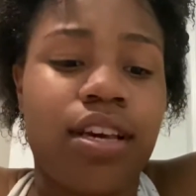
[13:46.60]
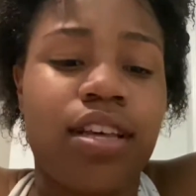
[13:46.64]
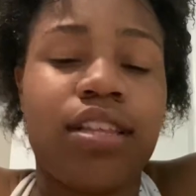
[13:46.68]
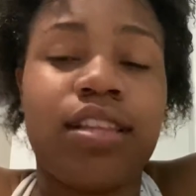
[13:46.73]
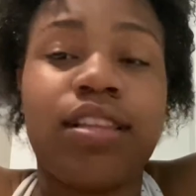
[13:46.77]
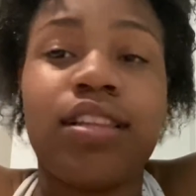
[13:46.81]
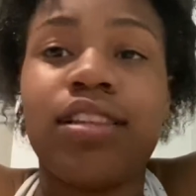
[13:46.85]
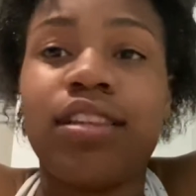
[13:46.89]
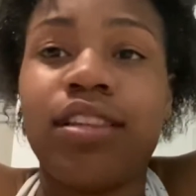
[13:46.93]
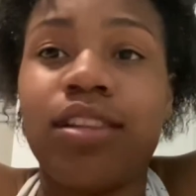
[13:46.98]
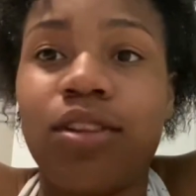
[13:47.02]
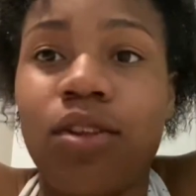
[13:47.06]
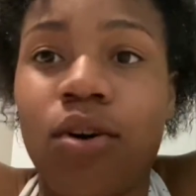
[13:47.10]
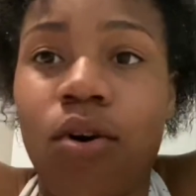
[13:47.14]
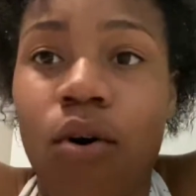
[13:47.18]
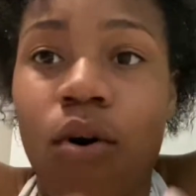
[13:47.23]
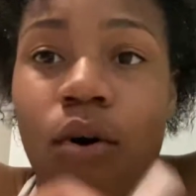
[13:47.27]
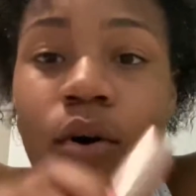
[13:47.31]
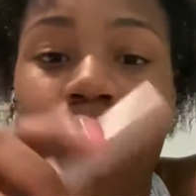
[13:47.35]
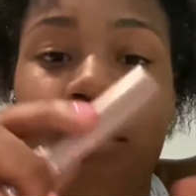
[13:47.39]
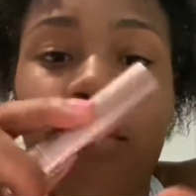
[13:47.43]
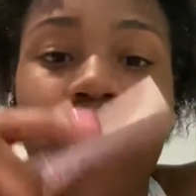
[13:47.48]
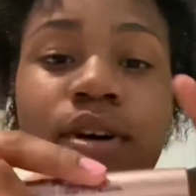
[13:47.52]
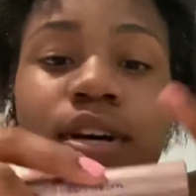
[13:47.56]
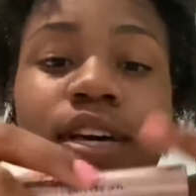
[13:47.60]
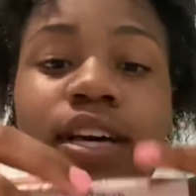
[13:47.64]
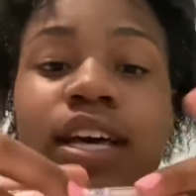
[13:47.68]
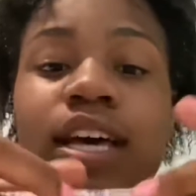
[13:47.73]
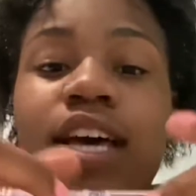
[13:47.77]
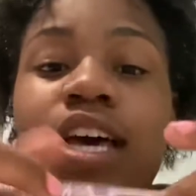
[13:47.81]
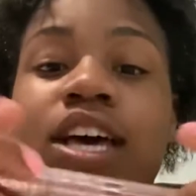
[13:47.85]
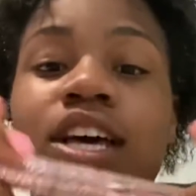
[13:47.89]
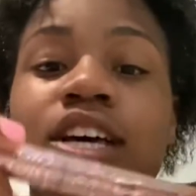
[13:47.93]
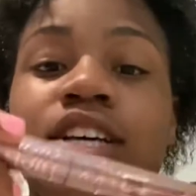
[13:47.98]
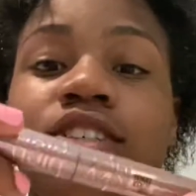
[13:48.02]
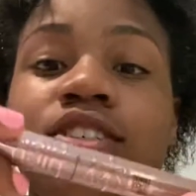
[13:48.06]
long.
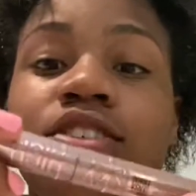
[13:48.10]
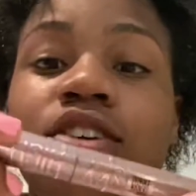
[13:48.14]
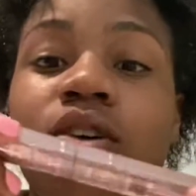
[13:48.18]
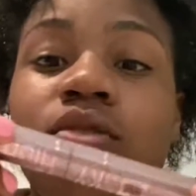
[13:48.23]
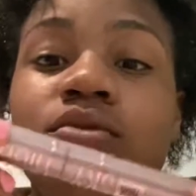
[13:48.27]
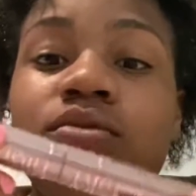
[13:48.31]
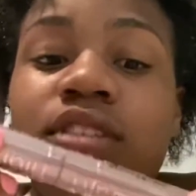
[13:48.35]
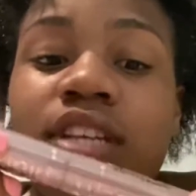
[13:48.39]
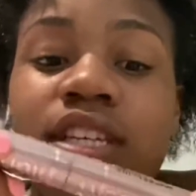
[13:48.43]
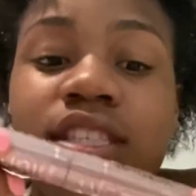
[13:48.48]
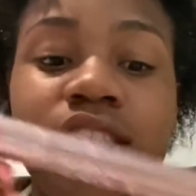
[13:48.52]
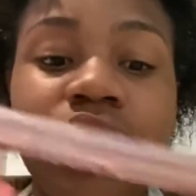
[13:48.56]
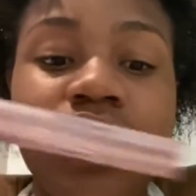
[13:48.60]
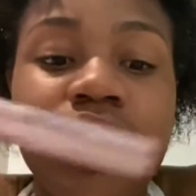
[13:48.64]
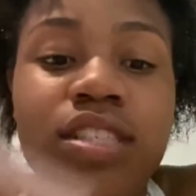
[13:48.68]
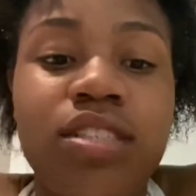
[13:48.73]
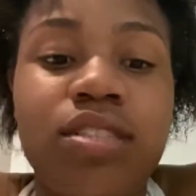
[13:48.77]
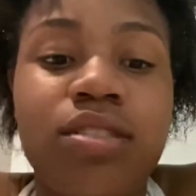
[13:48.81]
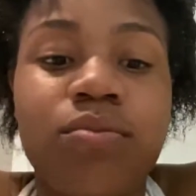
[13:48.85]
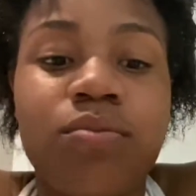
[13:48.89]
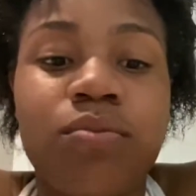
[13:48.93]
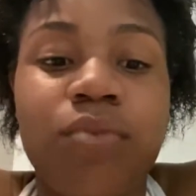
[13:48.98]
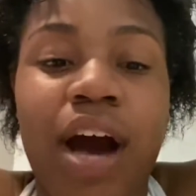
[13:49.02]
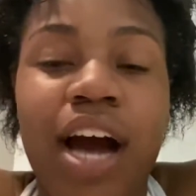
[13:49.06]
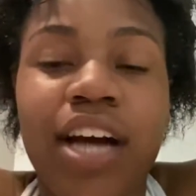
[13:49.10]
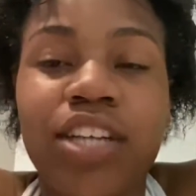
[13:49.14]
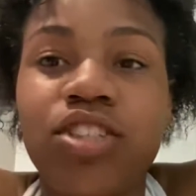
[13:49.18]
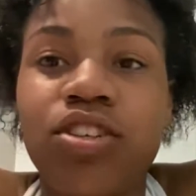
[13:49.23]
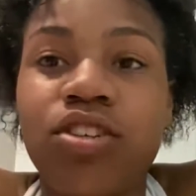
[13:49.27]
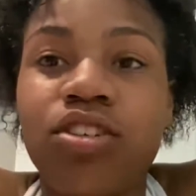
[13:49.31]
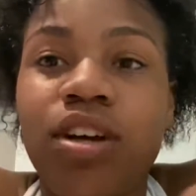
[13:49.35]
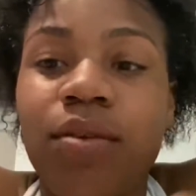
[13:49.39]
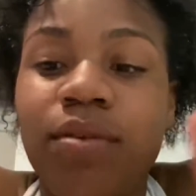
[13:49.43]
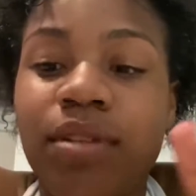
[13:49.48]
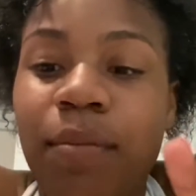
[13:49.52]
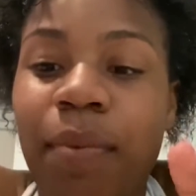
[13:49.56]
So this is, I showed
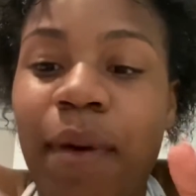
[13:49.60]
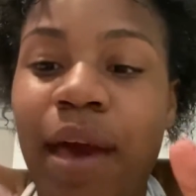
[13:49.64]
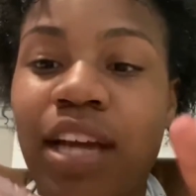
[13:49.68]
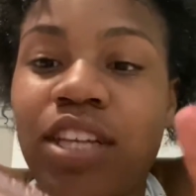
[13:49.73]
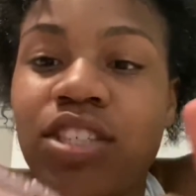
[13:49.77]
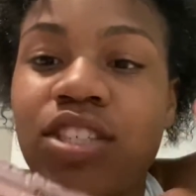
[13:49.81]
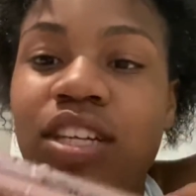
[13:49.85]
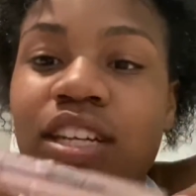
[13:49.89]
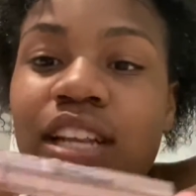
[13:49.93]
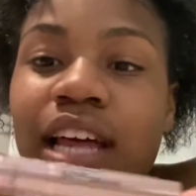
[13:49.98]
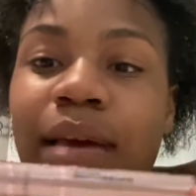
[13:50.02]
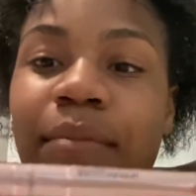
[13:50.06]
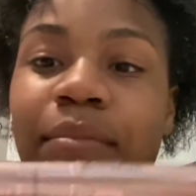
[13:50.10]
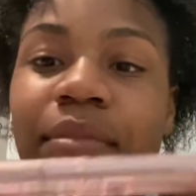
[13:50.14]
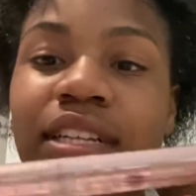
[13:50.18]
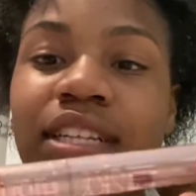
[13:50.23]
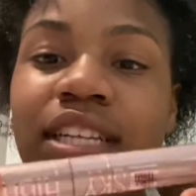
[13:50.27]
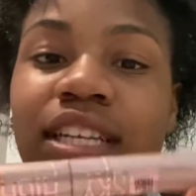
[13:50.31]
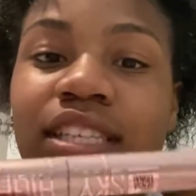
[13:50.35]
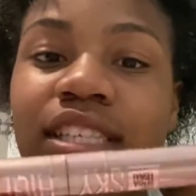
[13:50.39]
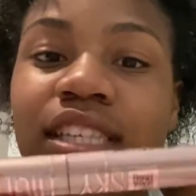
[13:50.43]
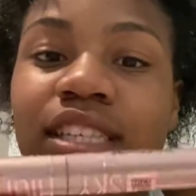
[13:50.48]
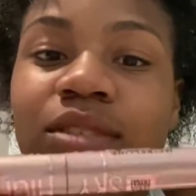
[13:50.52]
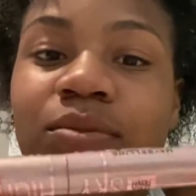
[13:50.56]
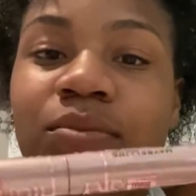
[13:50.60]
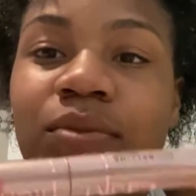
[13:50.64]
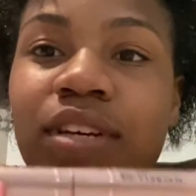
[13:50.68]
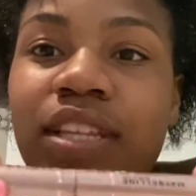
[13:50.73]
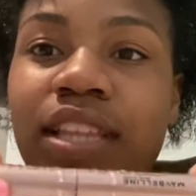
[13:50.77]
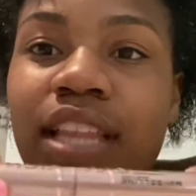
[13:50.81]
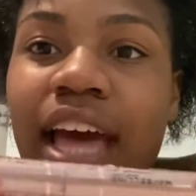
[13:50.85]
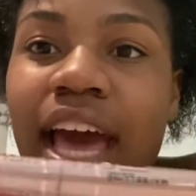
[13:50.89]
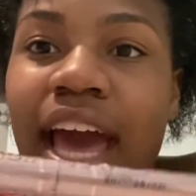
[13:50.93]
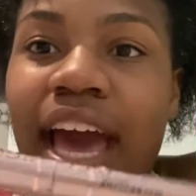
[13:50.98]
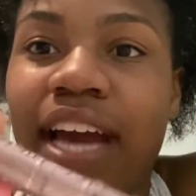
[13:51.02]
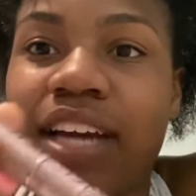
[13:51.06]
y'all what the package looked like, but this is what
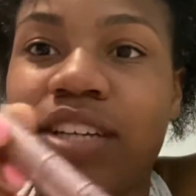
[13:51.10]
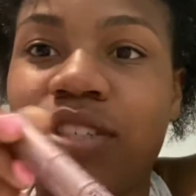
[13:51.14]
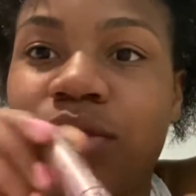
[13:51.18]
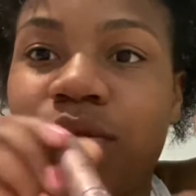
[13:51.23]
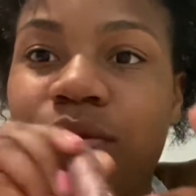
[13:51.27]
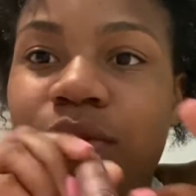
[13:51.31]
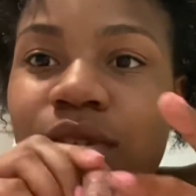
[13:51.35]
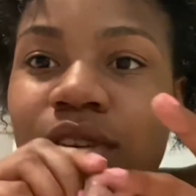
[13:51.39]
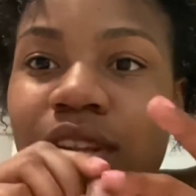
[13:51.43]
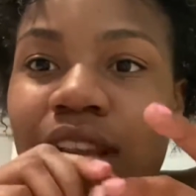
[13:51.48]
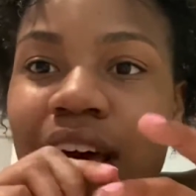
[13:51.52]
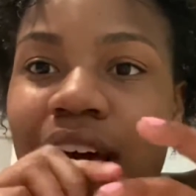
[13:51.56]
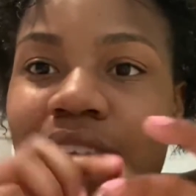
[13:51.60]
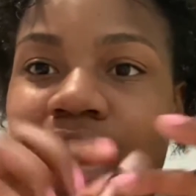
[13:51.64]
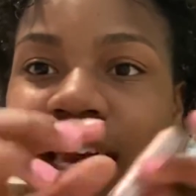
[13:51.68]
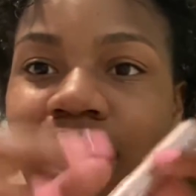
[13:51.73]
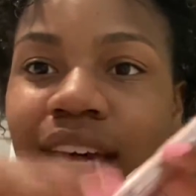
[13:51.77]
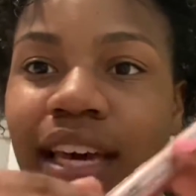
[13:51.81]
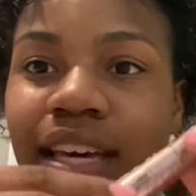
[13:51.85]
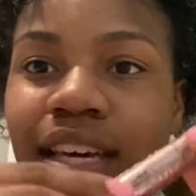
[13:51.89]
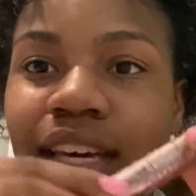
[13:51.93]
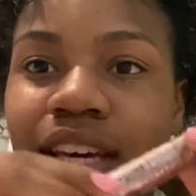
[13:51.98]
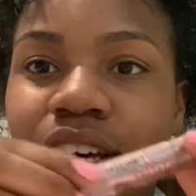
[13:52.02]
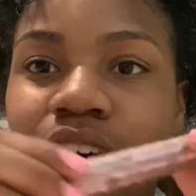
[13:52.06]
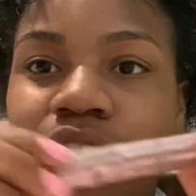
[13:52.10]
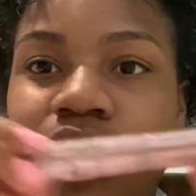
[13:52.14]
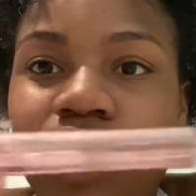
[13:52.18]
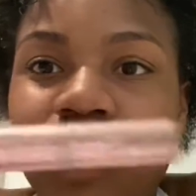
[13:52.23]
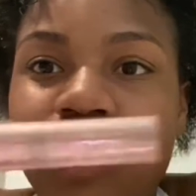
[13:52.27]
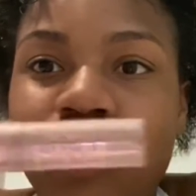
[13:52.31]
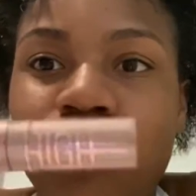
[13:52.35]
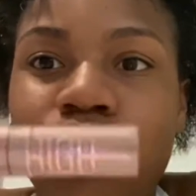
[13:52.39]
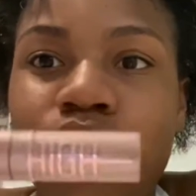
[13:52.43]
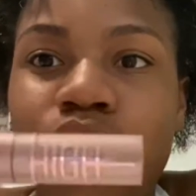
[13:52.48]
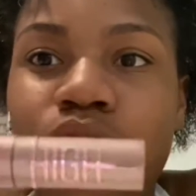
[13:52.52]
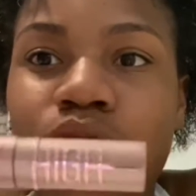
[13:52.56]
the actual like
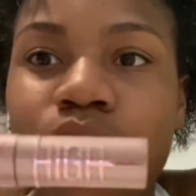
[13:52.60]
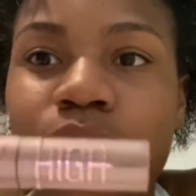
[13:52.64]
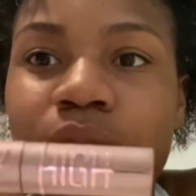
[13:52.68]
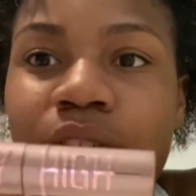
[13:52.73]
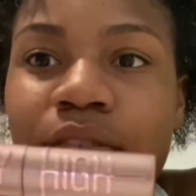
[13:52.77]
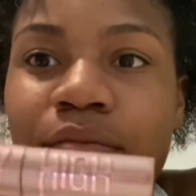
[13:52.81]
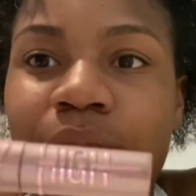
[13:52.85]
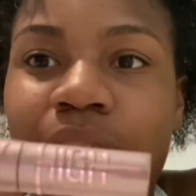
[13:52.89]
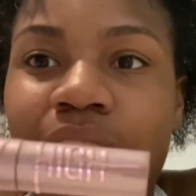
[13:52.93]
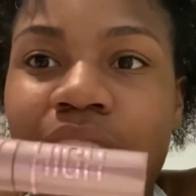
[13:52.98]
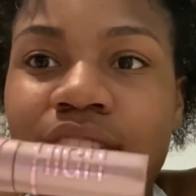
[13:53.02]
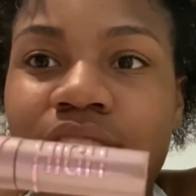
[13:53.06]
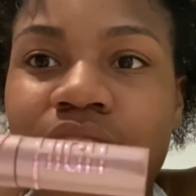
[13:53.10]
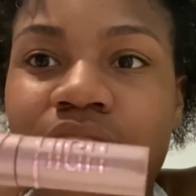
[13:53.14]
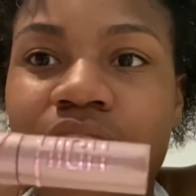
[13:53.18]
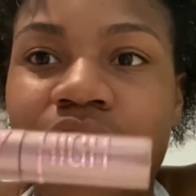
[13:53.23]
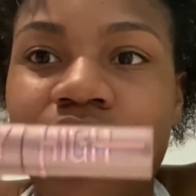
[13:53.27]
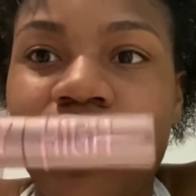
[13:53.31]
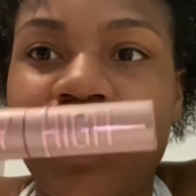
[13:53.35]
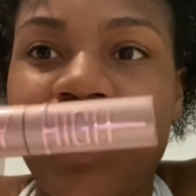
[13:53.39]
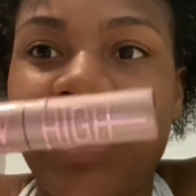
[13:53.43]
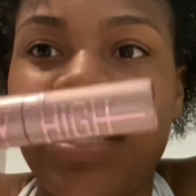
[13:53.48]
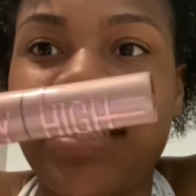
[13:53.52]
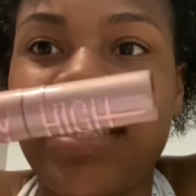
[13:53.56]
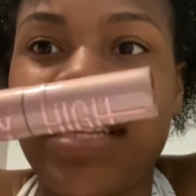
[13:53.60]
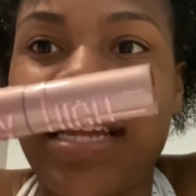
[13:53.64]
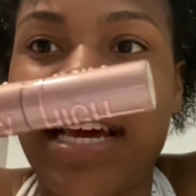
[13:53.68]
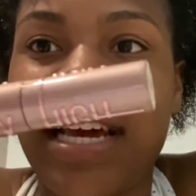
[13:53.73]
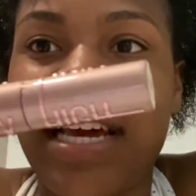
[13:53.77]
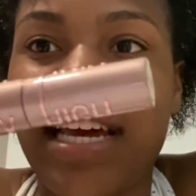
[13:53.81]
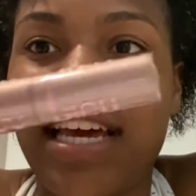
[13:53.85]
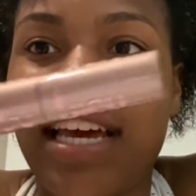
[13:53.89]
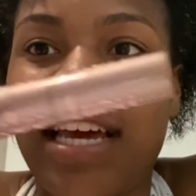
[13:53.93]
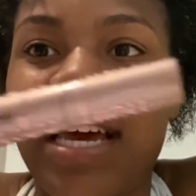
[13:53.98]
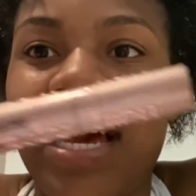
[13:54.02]
tube of mascara looks like.